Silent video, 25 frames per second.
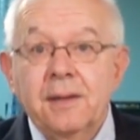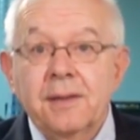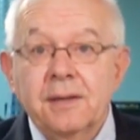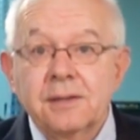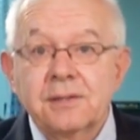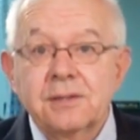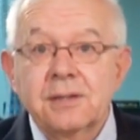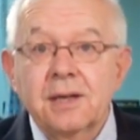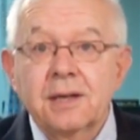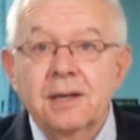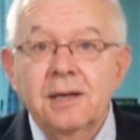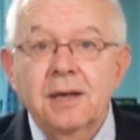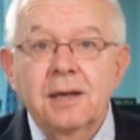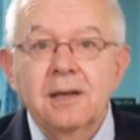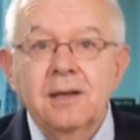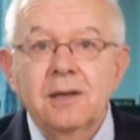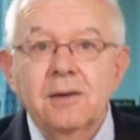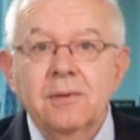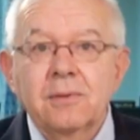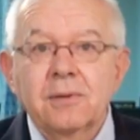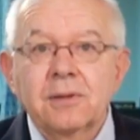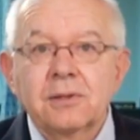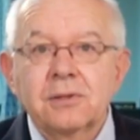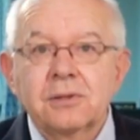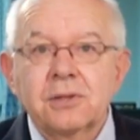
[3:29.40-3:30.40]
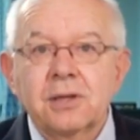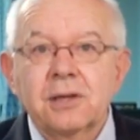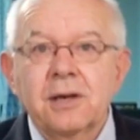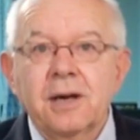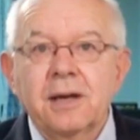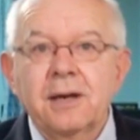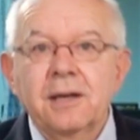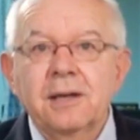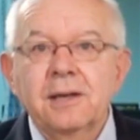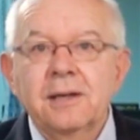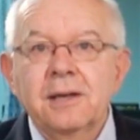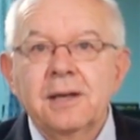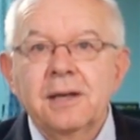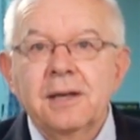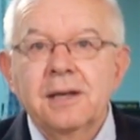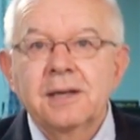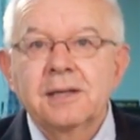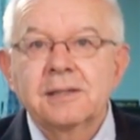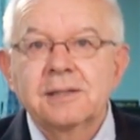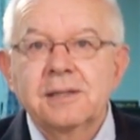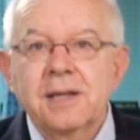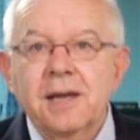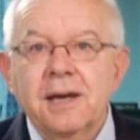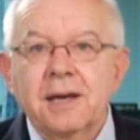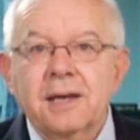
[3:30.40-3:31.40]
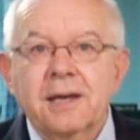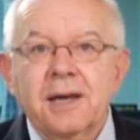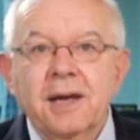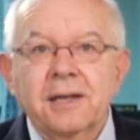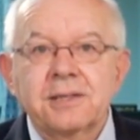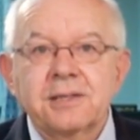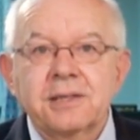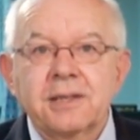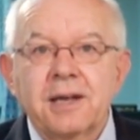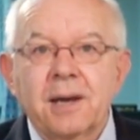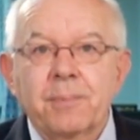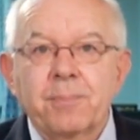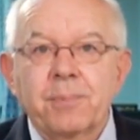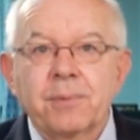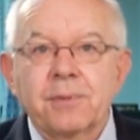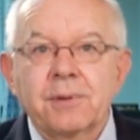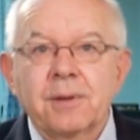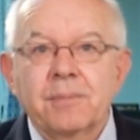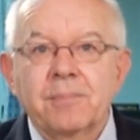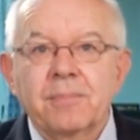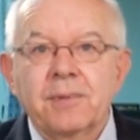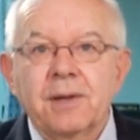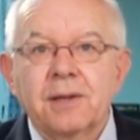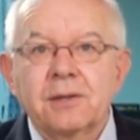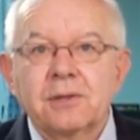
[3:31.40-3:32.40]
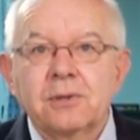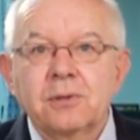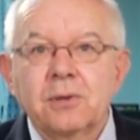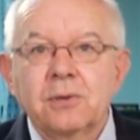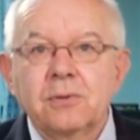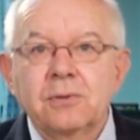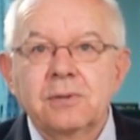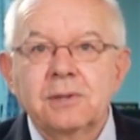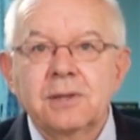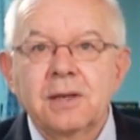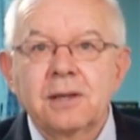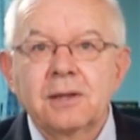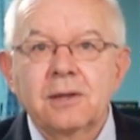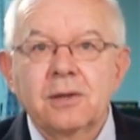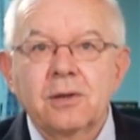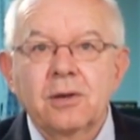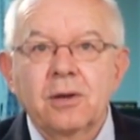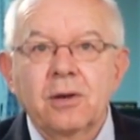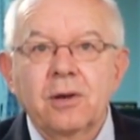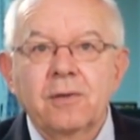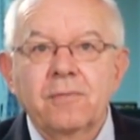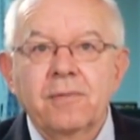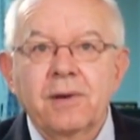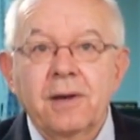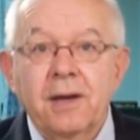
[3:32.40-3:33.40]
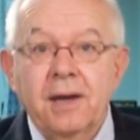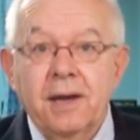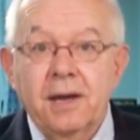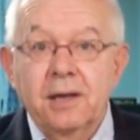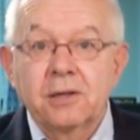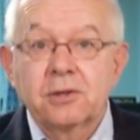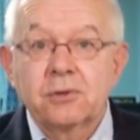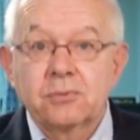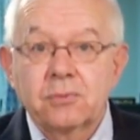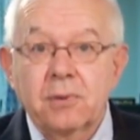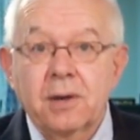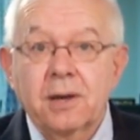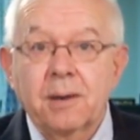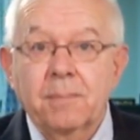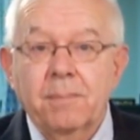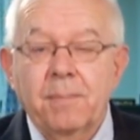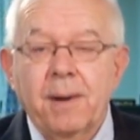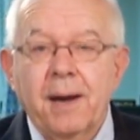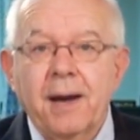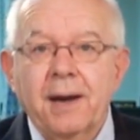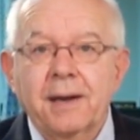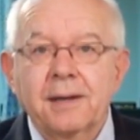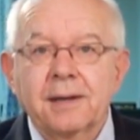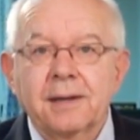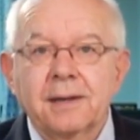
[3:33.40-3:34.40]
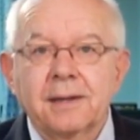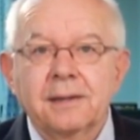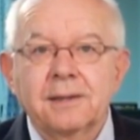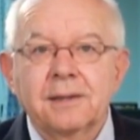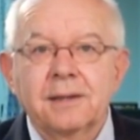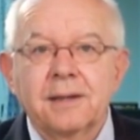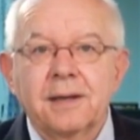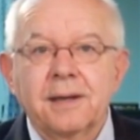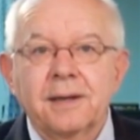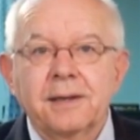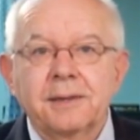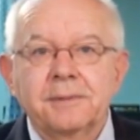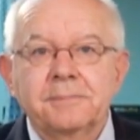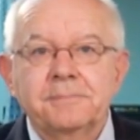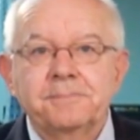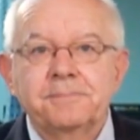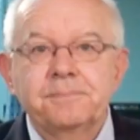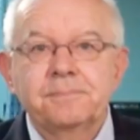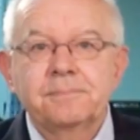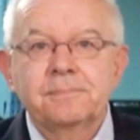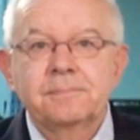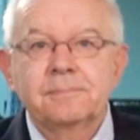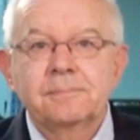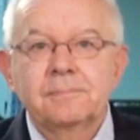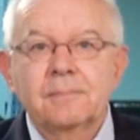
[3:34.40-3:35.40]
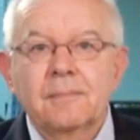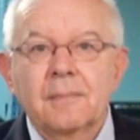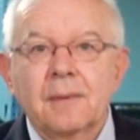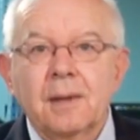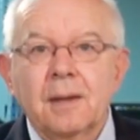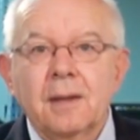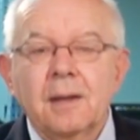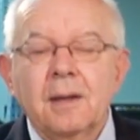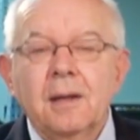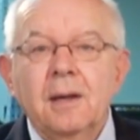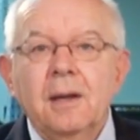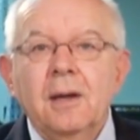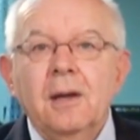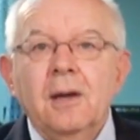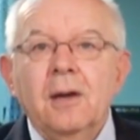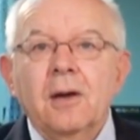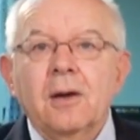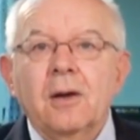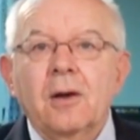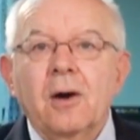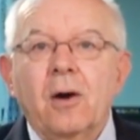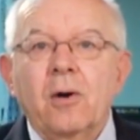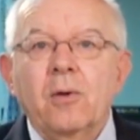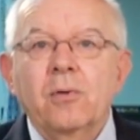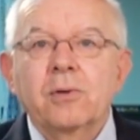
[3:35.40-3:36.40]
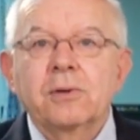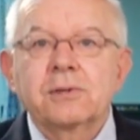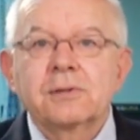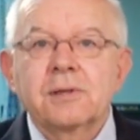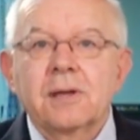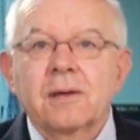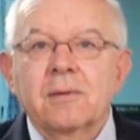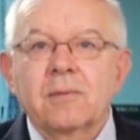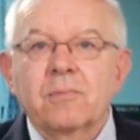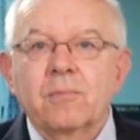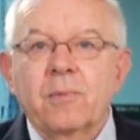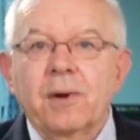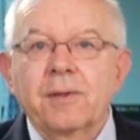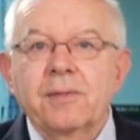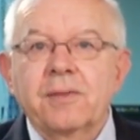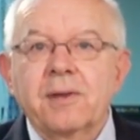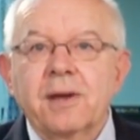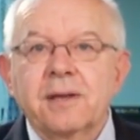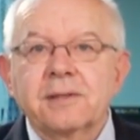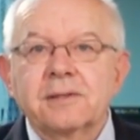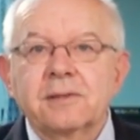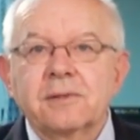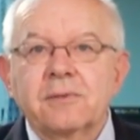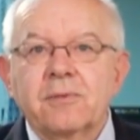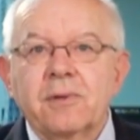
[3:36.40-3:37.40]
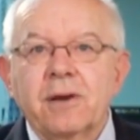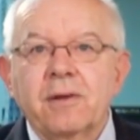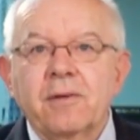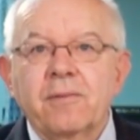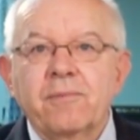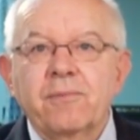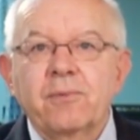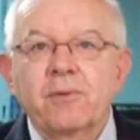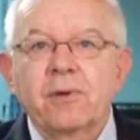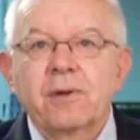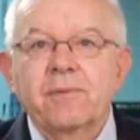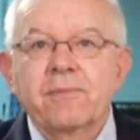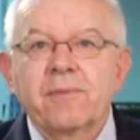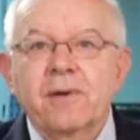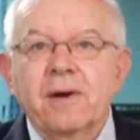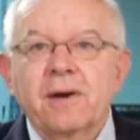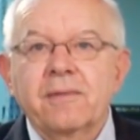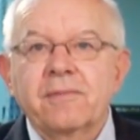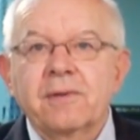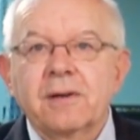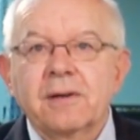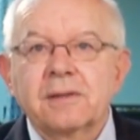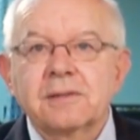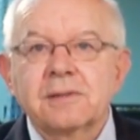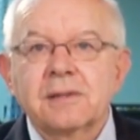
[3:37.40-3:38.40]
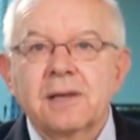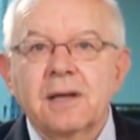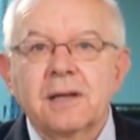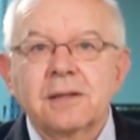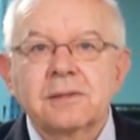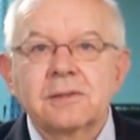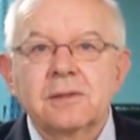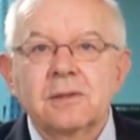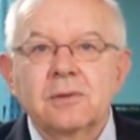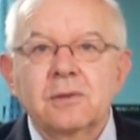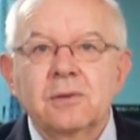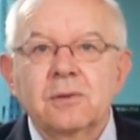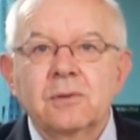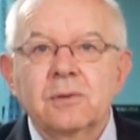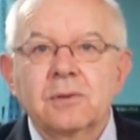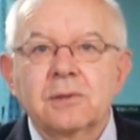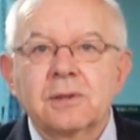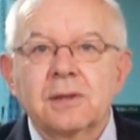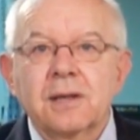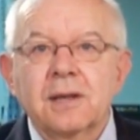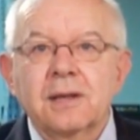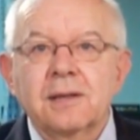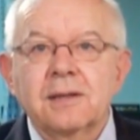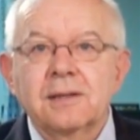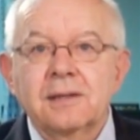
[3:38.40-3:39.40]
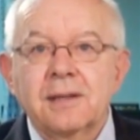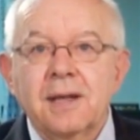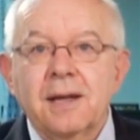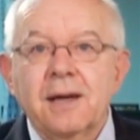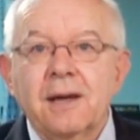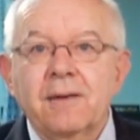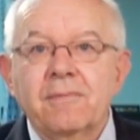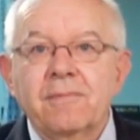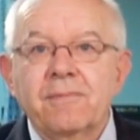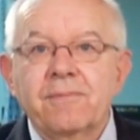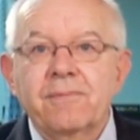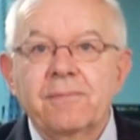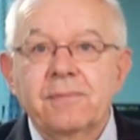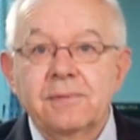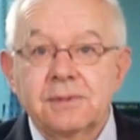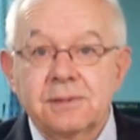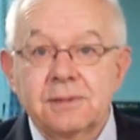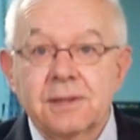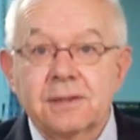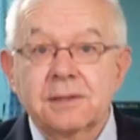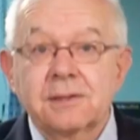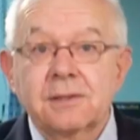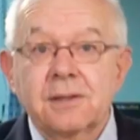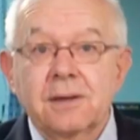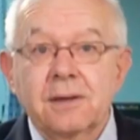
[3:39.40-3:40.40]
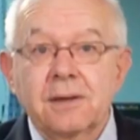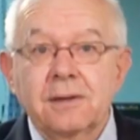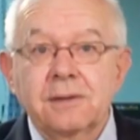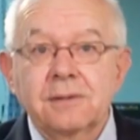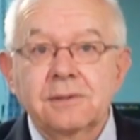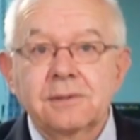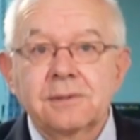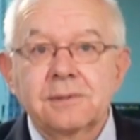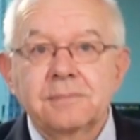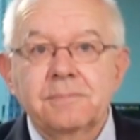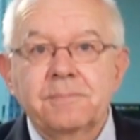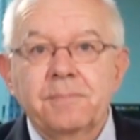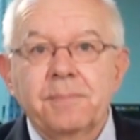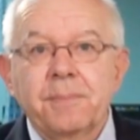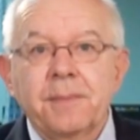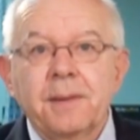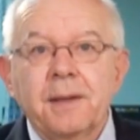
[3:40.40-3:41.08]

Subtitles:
The sinking yield in China is now catching up with them. Their 2-10 curve has shrunk markedly today. Gold is at $1,345 an ounce in New York today, down $6.